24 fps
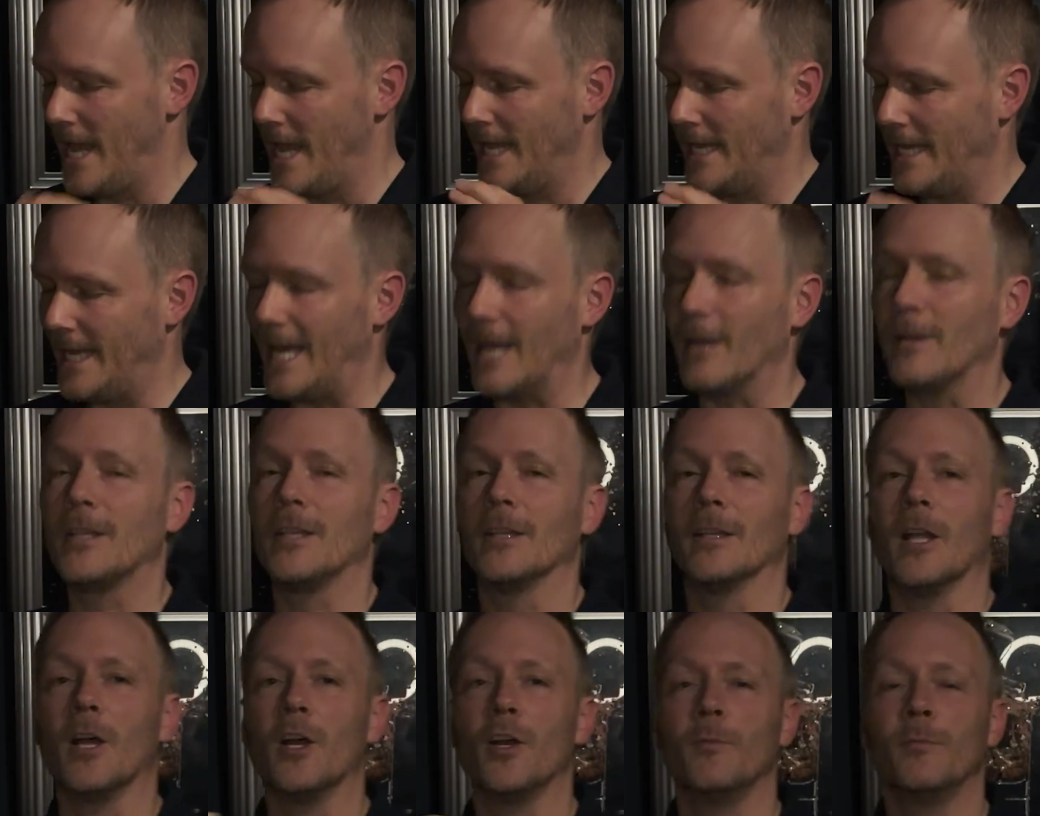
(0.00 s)
Now,
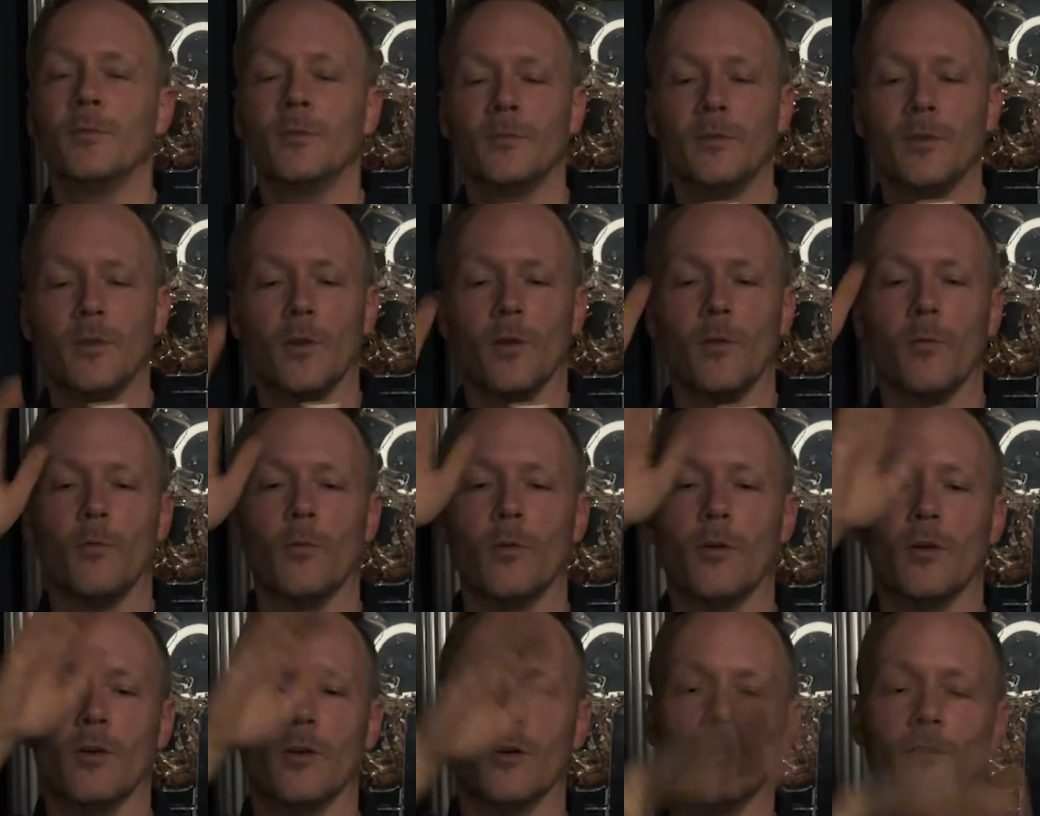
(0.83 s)
Kilchoman
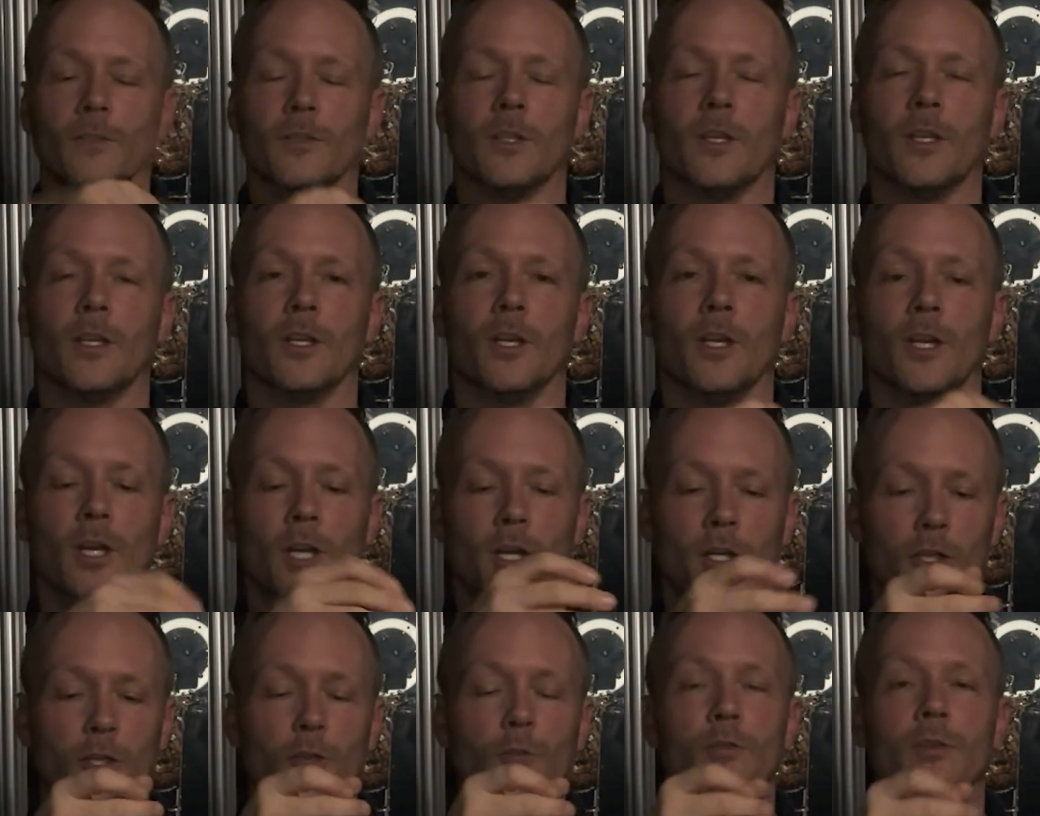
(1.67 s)
was
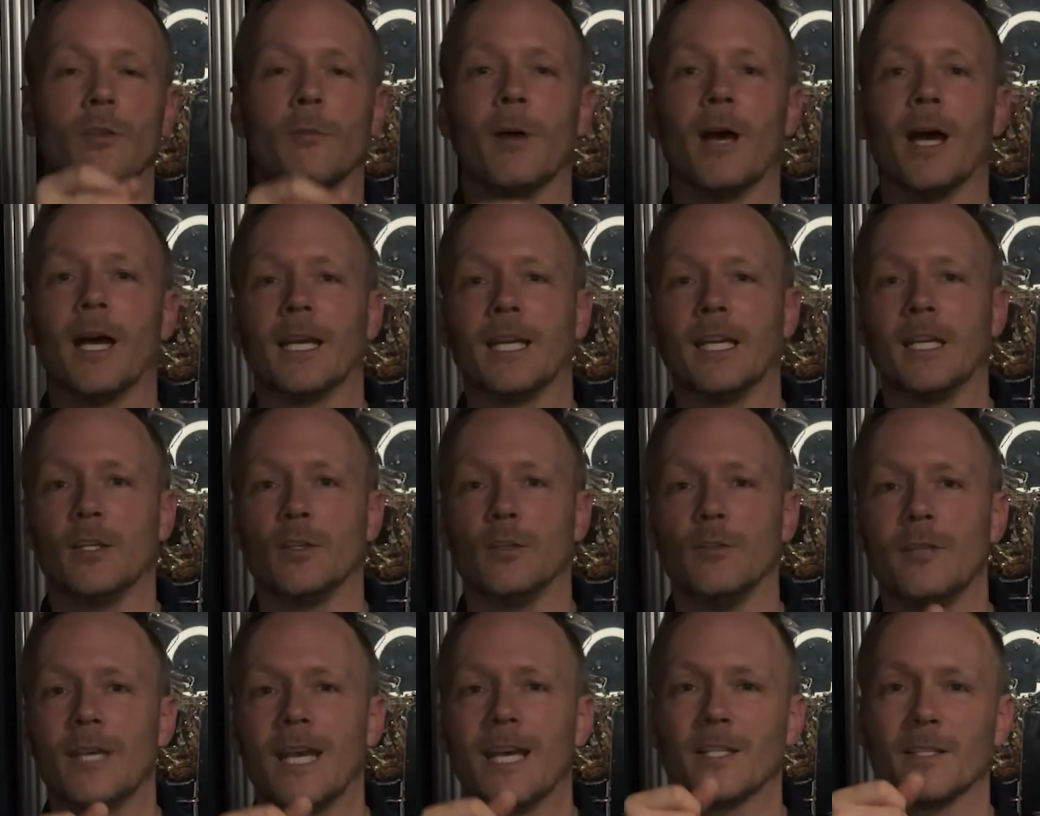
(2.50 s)
new to the market in
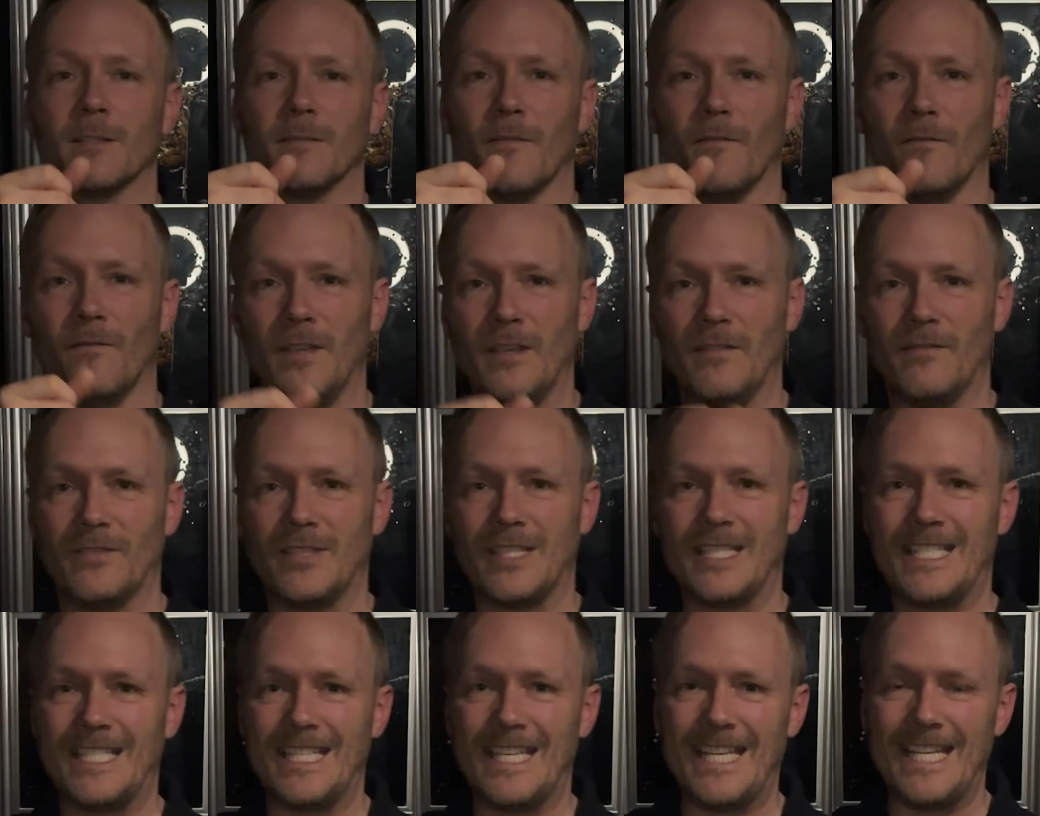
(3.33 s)

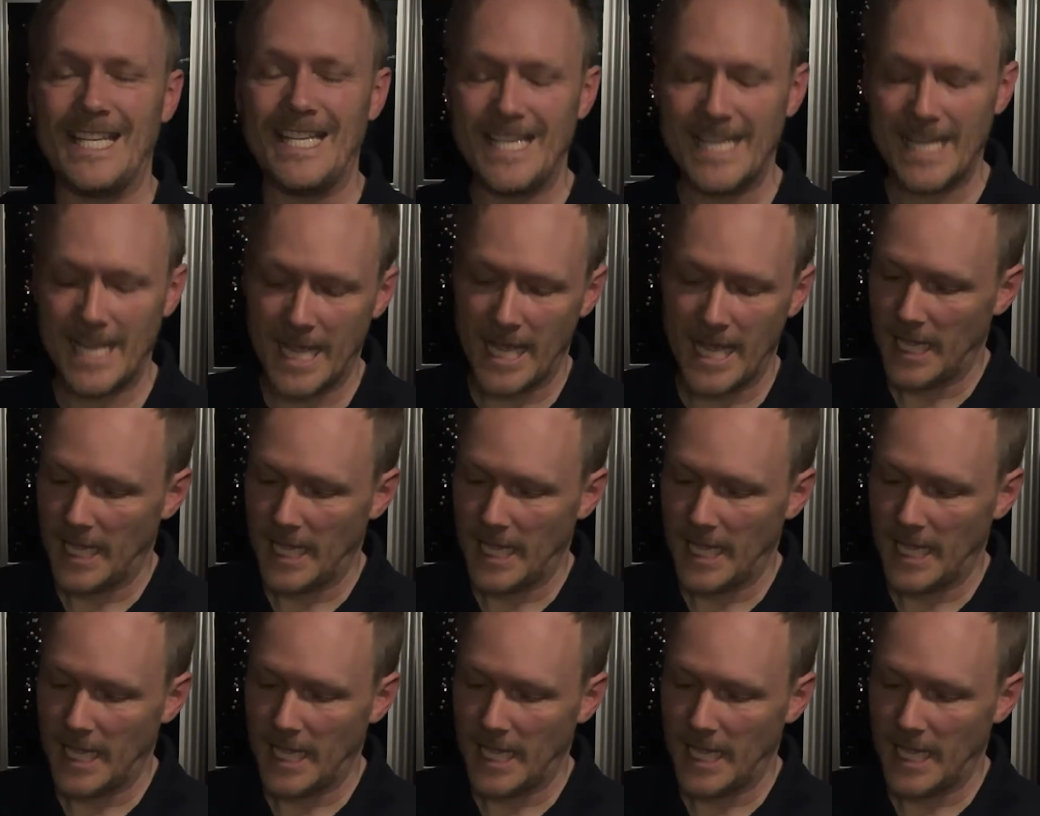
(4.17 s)
2015.